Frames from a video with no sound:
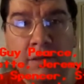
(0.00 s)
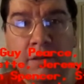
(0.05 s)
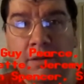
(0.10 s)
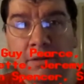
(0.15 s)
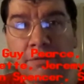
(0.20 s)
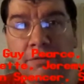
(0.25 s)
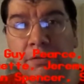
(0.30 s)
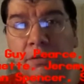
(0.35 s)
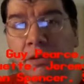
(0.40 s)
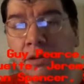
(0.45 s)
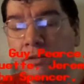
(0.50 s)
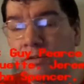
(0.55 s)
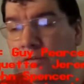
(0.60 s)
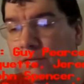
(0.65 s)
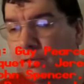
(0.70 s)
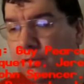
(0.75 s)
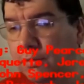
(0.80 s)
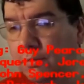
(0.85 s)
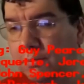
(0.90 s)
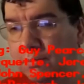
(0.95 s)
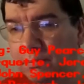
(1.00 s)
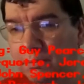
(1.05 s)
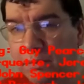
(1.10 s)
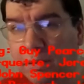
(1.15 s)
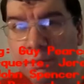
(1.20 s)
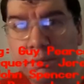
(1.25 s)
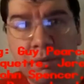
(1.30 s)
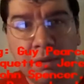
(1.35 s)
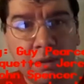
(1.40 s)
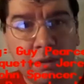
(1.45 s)
Confidential,
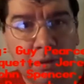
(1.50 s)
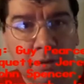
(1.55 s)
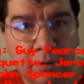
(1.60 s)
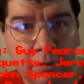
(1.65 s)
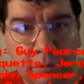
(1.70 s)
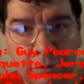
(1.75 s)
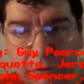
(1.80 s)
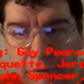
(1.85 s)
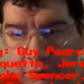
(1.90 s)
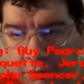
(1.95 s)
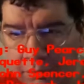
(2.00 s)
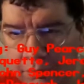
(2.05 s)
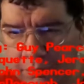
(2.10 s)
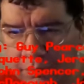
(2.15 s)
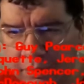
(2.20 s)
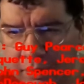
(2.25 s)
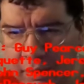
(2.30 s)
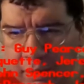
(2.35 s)
among others,